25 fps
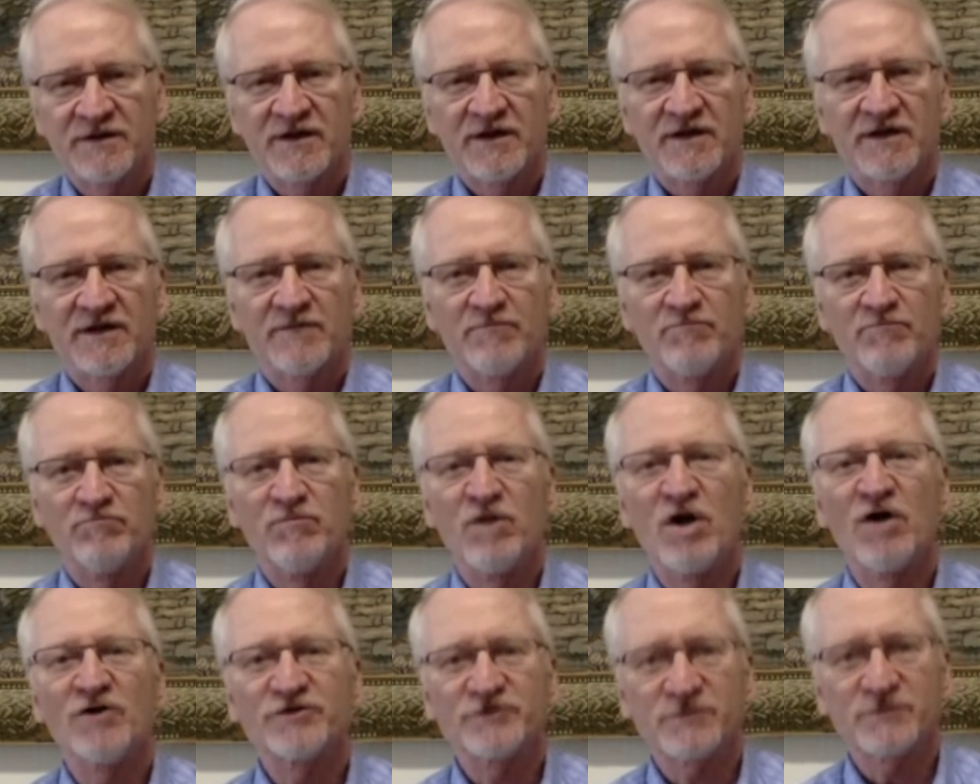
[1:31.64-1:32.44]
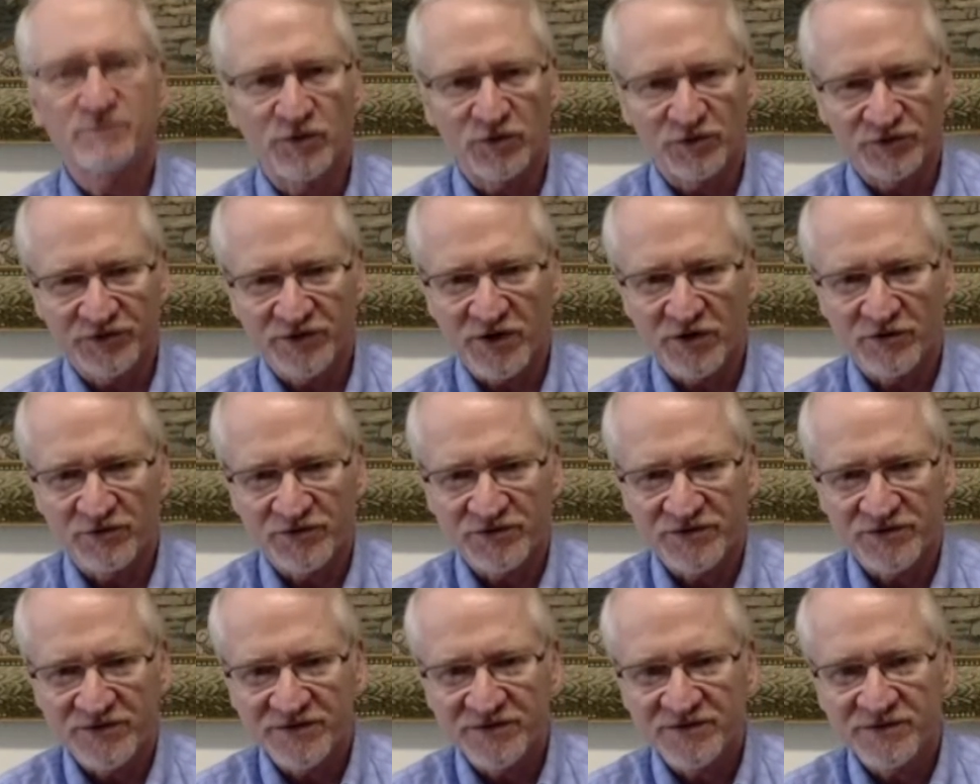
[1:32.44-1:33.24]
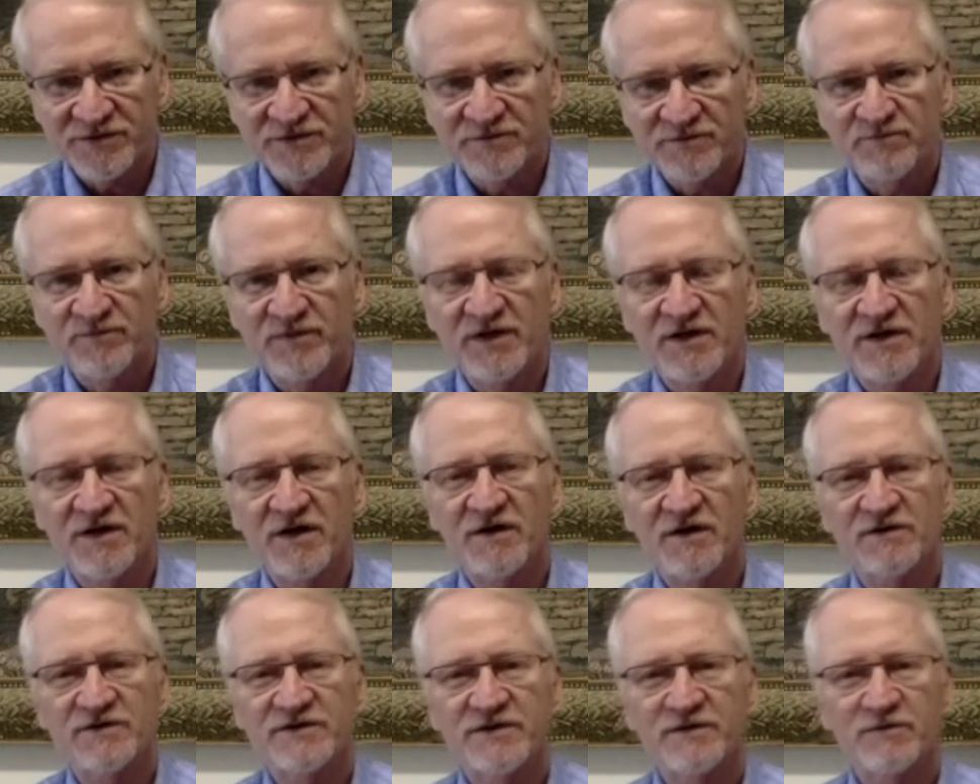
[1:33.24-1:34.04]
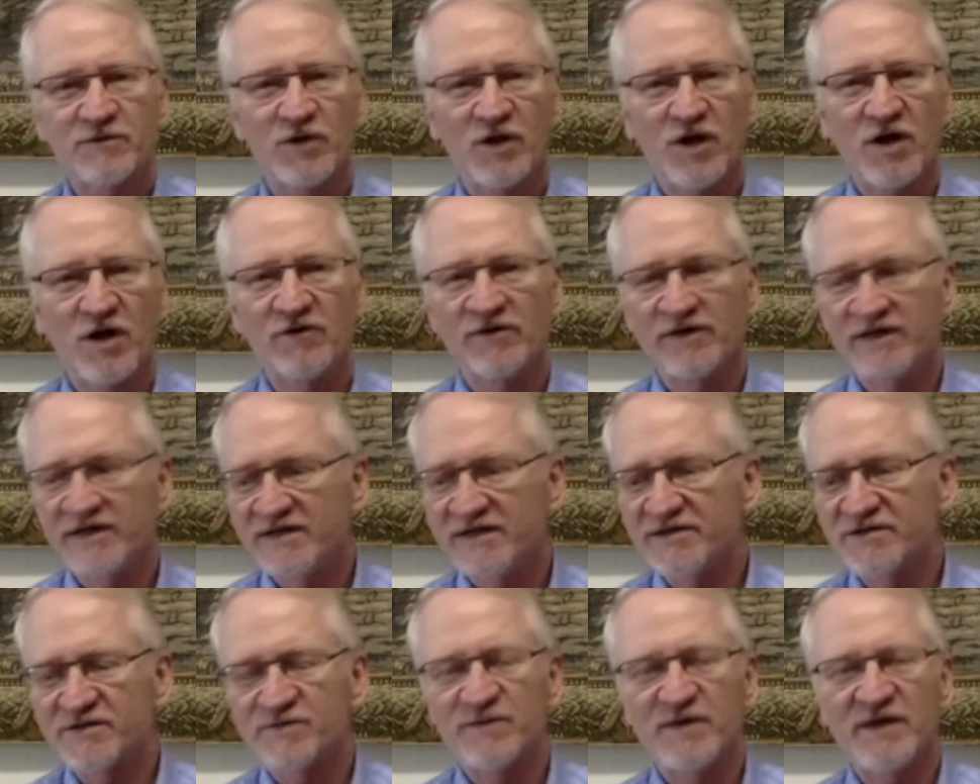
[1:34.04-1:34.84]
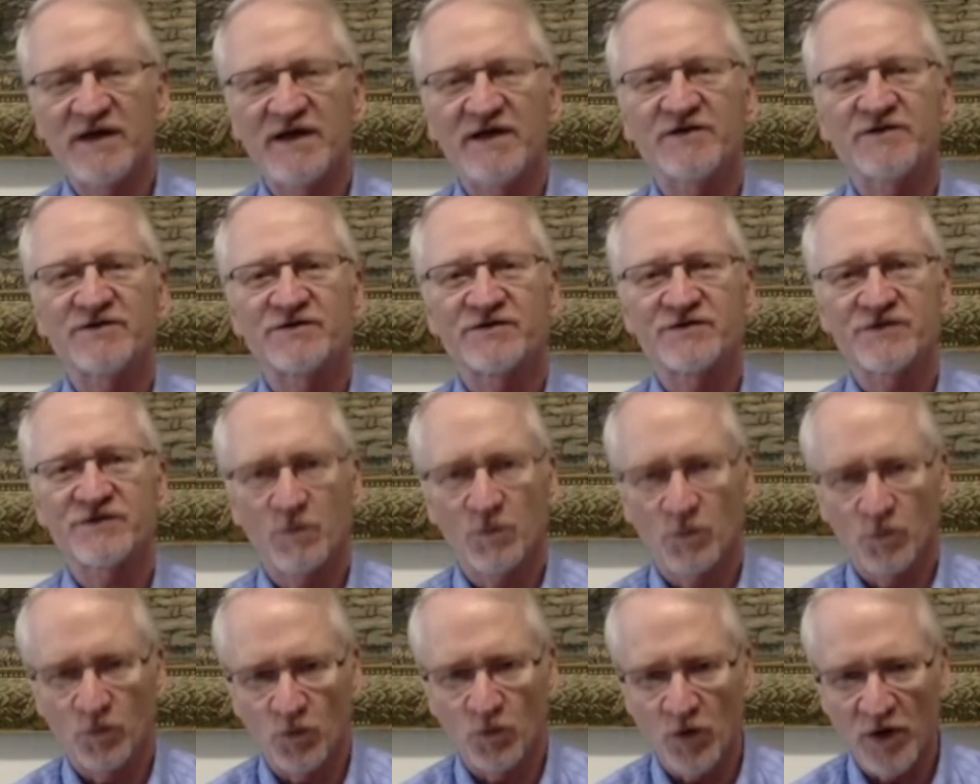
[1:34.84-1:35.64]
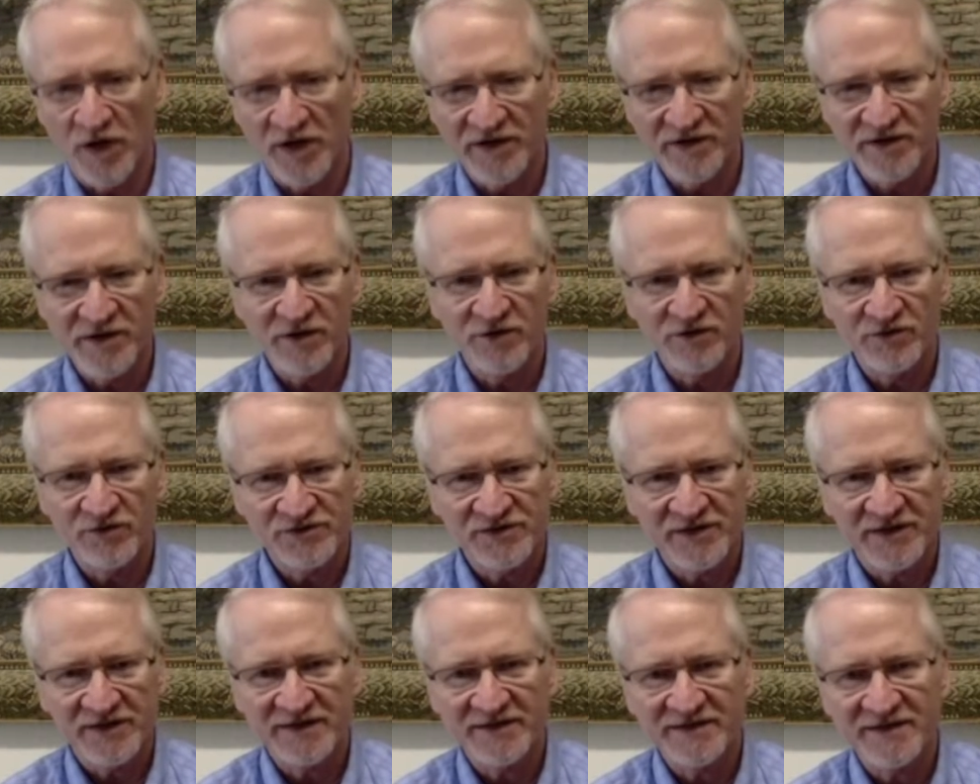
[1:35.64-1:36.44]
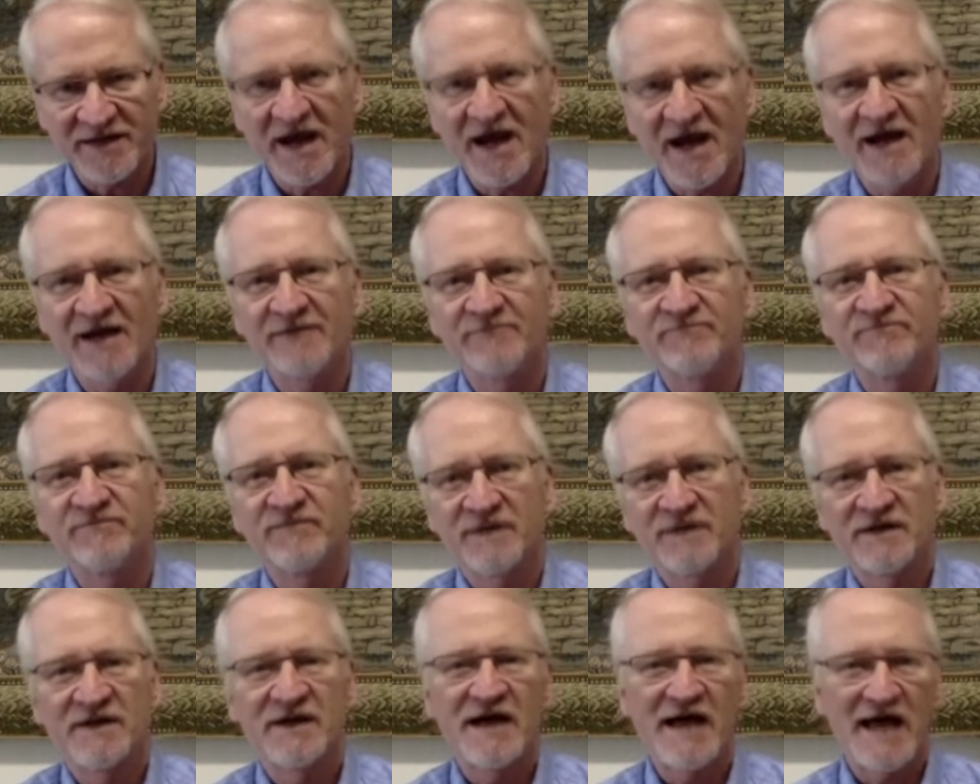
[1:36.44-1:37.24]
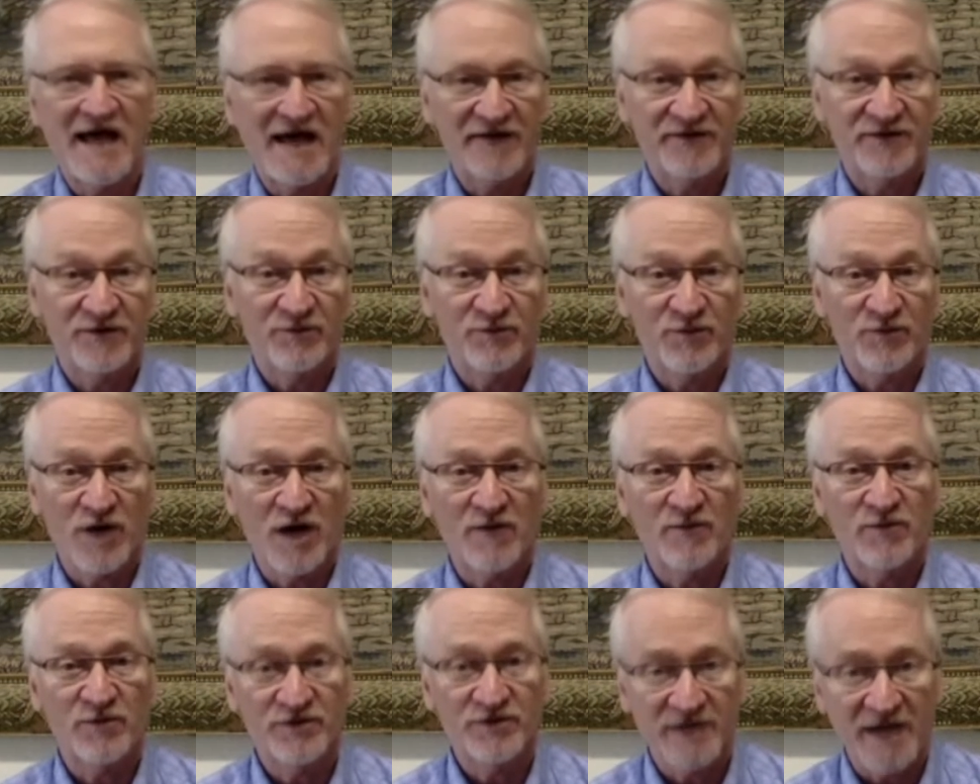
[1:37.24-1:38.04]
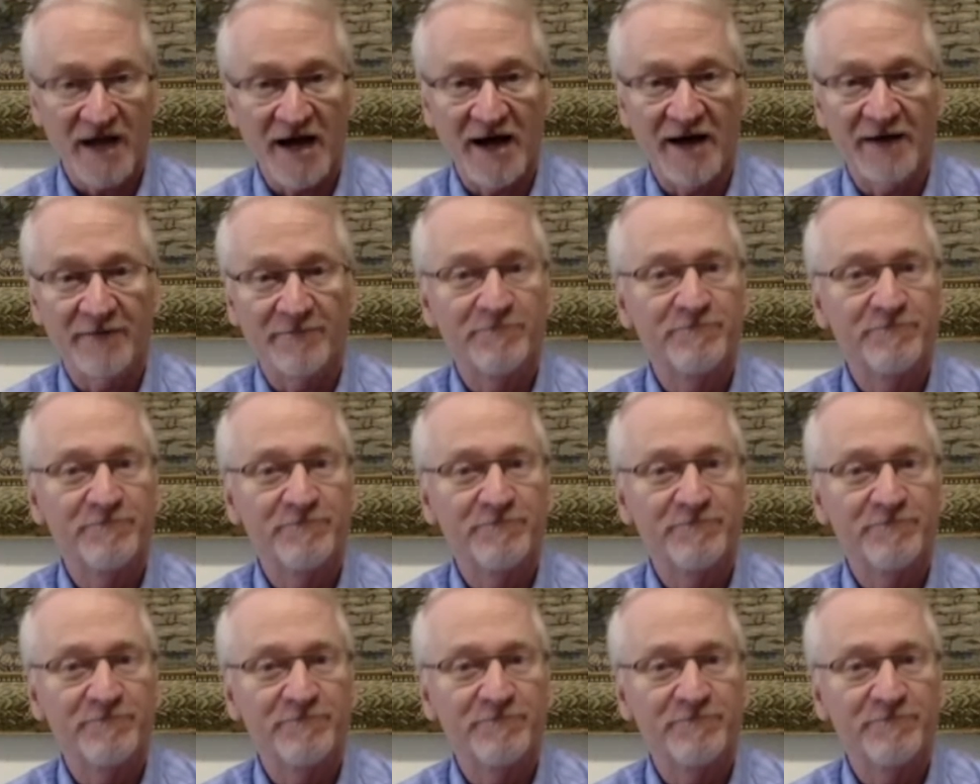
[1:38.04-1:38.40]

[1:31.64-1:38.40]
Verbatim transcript: multiple doses because it will only dispense one dose at a time at the proper time.